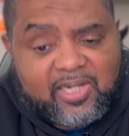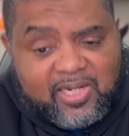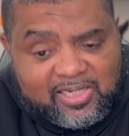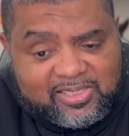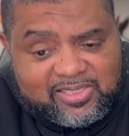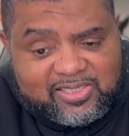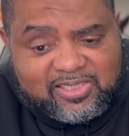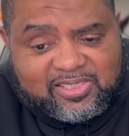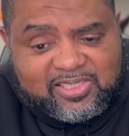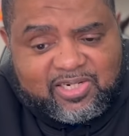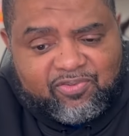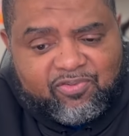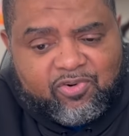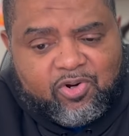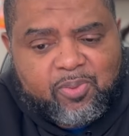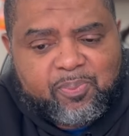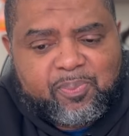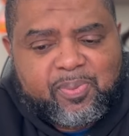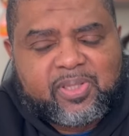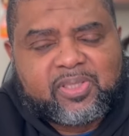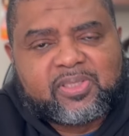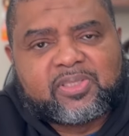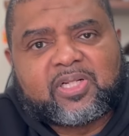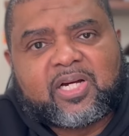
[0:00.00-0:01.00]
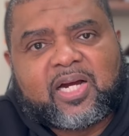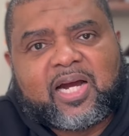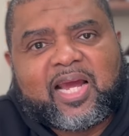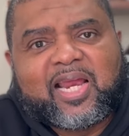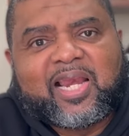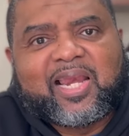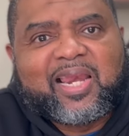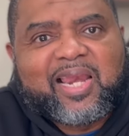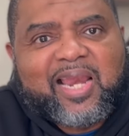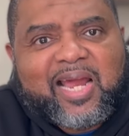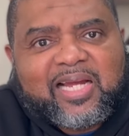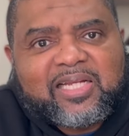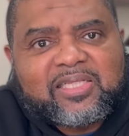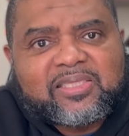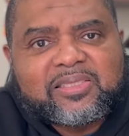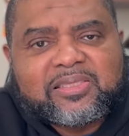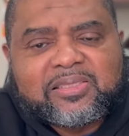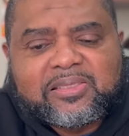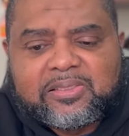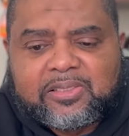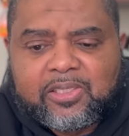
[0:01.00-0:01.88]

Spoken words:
latest development highlights